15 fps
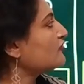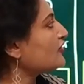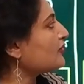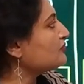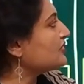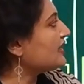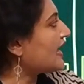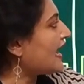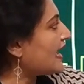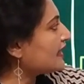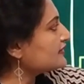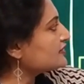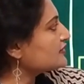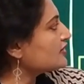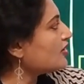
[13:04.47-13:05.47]
from the
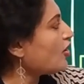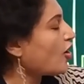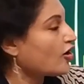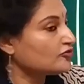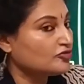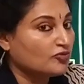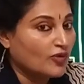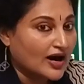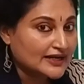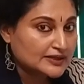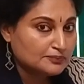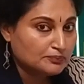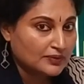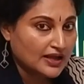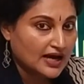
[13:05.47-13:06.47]
anther of
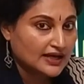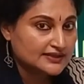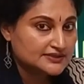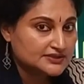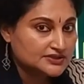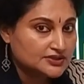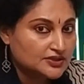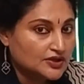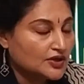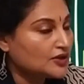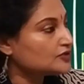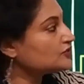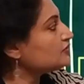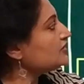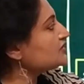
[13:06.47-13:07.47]
one plant
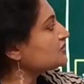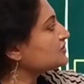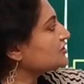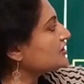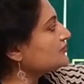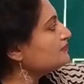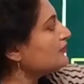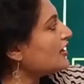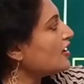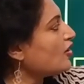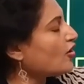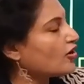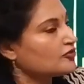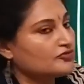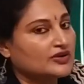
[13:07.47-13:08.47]
to the
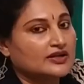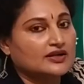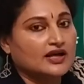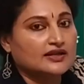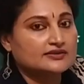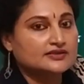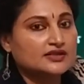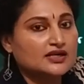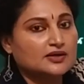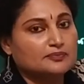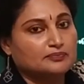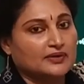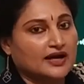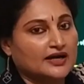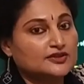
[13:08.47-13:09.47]
stigma of
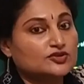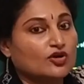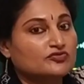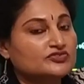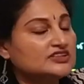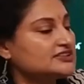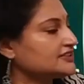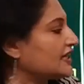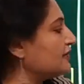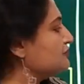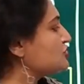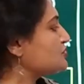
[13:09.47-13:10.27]
another plant of the same